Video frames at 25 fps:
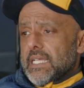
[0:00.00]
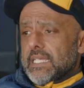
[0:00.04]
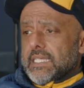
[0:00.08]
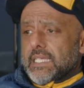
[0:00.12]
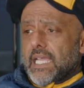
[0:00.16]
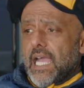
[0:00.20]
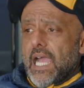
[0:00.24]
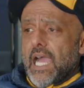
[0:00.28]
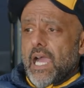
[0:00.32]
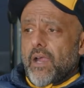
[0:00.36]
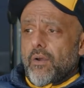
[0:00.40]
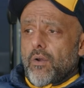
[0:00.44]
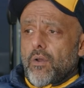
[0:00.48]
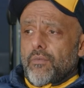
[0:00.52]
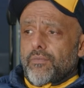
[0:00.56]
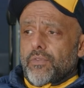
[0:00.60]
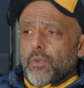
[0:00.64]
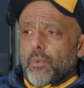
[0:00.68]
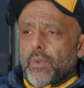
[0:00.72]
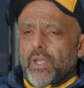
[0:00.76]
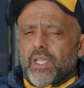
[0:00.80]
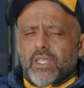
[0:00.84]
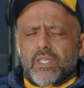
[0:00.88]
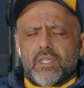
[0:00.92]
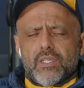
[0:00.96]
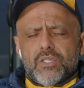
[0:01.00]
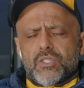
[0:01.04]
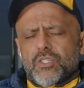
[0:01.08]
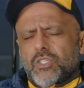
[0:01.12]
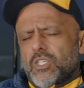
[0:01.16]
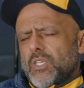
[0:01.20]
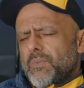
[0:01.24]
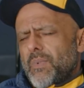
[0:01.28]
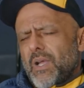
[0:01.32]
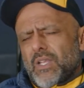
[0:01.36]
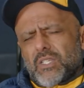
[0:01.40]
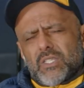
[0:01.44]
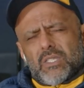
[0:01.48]
car of the week. There's
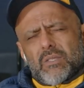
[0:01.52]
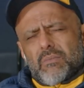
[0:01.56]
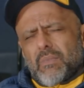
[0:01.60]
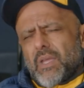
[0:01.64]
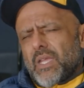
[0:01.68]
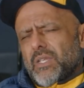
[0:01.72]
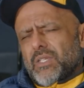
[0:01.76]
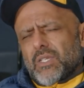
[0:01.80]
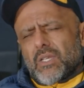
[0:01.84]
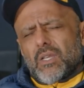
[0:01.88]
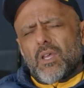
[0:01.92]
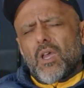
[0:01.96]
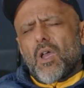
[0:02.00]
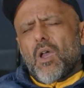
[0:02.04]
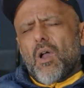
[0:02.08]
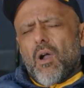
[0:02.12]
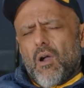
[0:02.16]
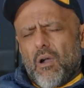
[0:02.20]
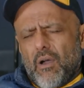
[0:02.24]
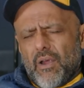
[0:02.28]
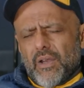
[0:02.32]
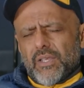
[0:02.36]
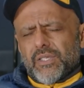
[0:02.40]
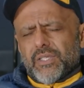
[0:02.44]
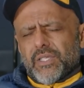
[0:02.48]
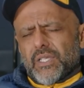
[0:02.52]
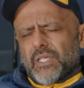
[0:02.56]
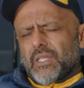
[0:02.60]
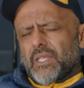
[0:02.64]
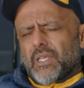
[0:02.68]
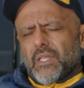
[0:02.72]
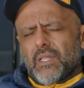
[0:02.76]
too much to mention. Honestly,